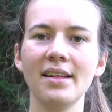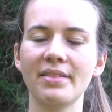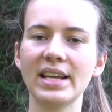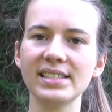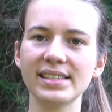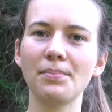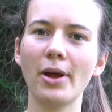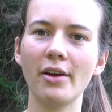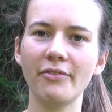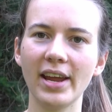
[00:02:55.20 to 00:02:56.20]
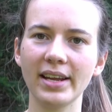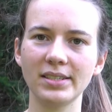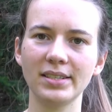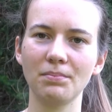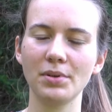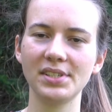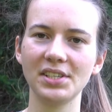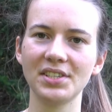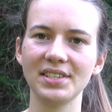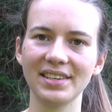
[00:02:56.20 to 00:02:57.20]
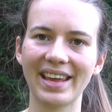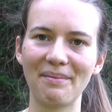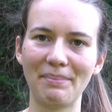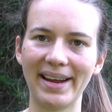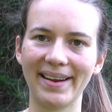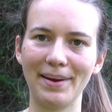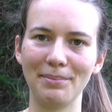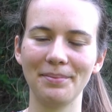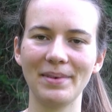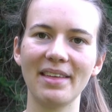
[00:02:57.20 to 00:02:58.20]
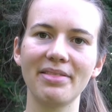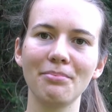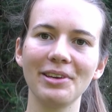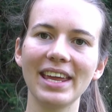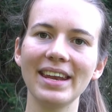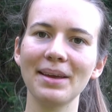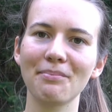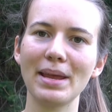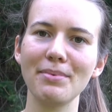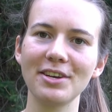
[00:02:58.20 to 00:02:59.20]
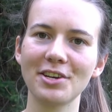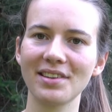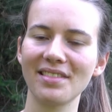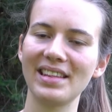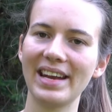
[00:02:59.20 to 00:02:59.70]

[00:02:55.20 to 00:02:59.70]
That's the perfect position to get back up. At the beginning, maybe not in the